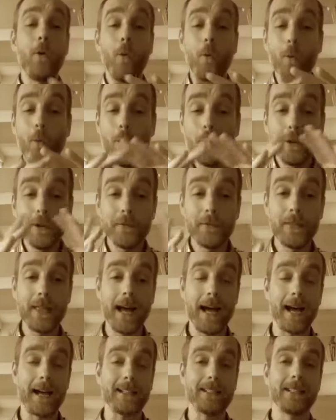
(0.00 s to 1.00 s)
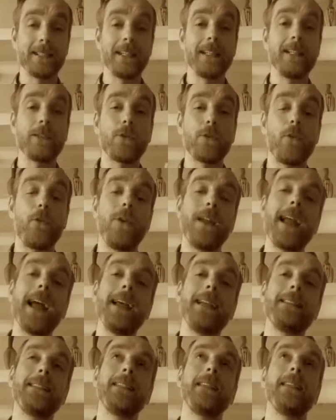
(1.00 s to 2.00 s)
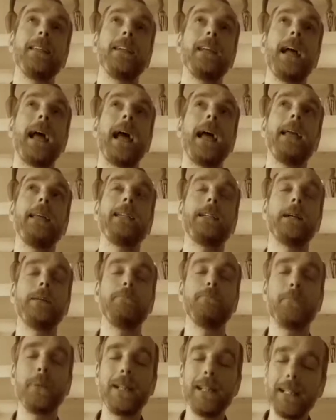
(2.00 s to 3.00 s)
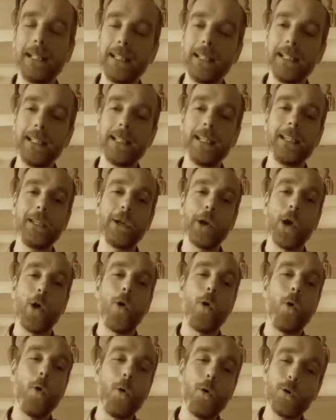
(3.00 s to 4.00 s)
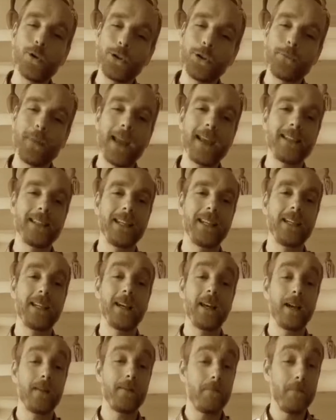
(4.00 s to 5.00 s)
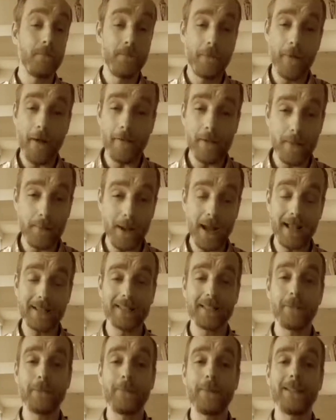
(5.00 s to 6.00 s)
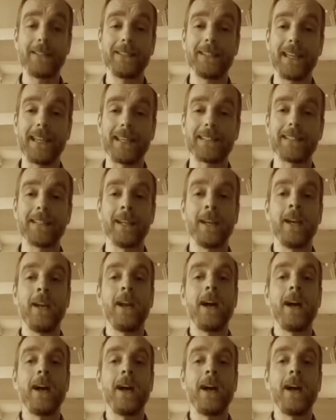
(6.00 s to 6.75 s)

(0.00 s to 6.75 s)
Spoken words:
all of that is creating a completely automated and very passive business